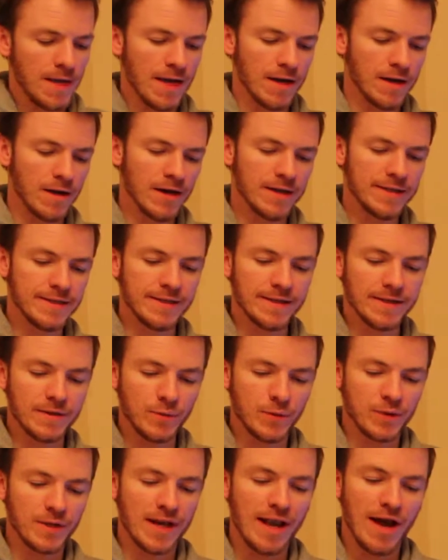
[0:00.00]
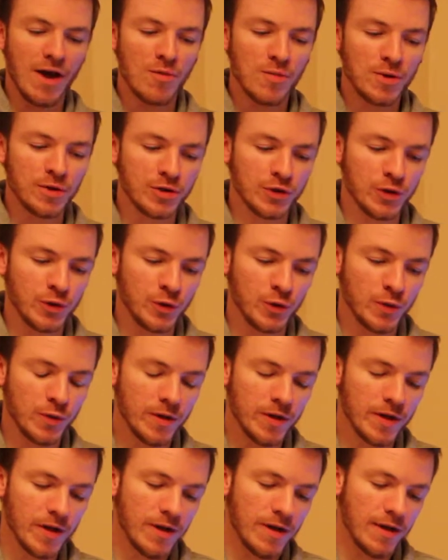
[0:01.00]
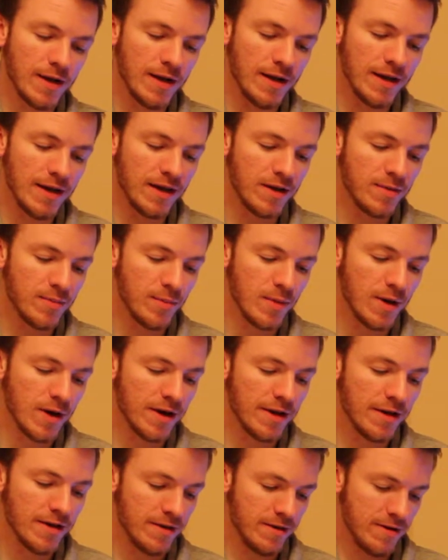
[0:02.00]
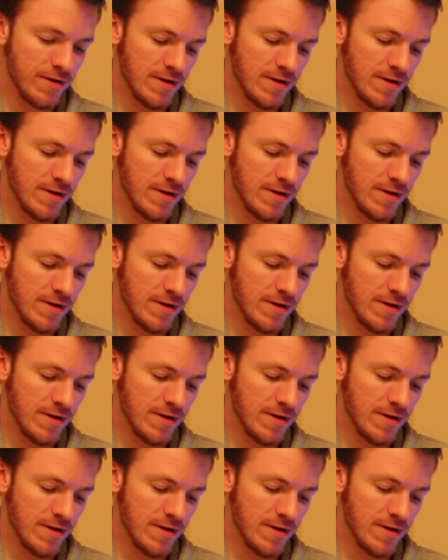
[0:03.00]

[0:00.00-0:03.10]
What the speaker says: that would allow me to link my